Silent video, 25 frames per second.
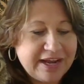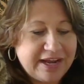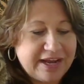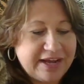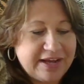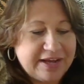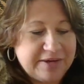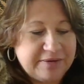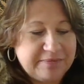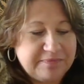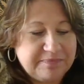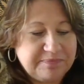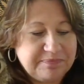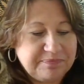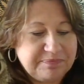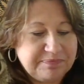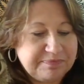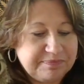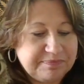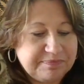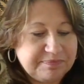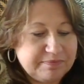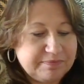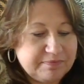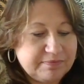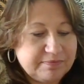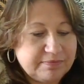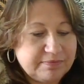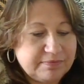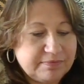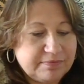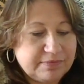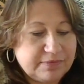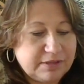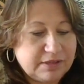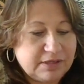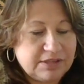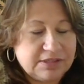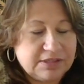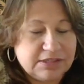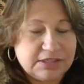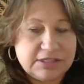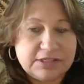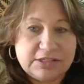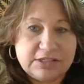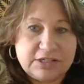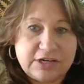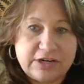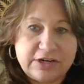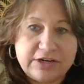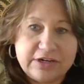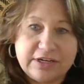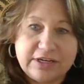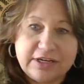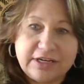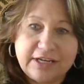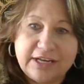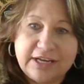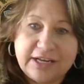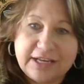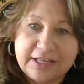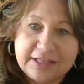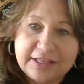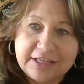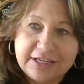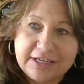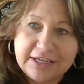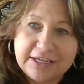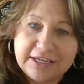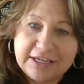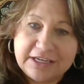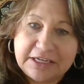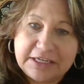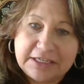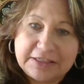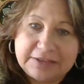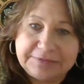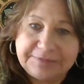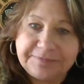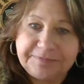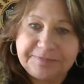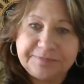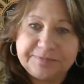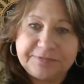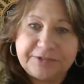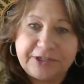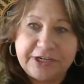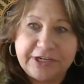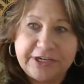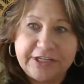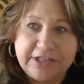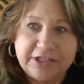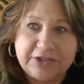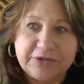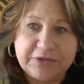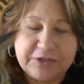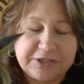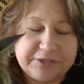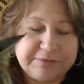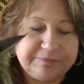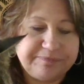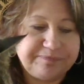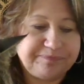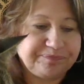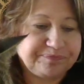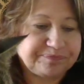Um, let's get started. And I think, all right, Loke.